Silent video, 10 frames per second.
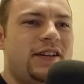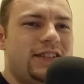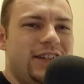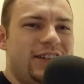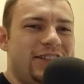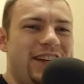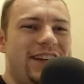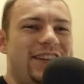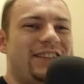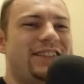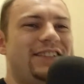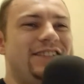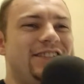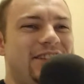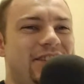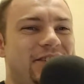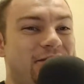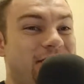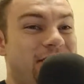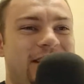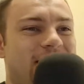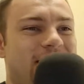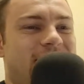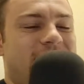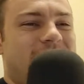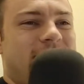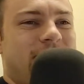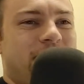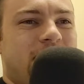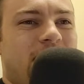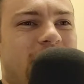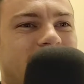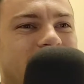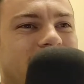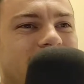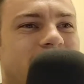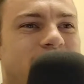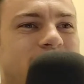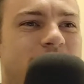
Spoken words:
Okay, so I guess my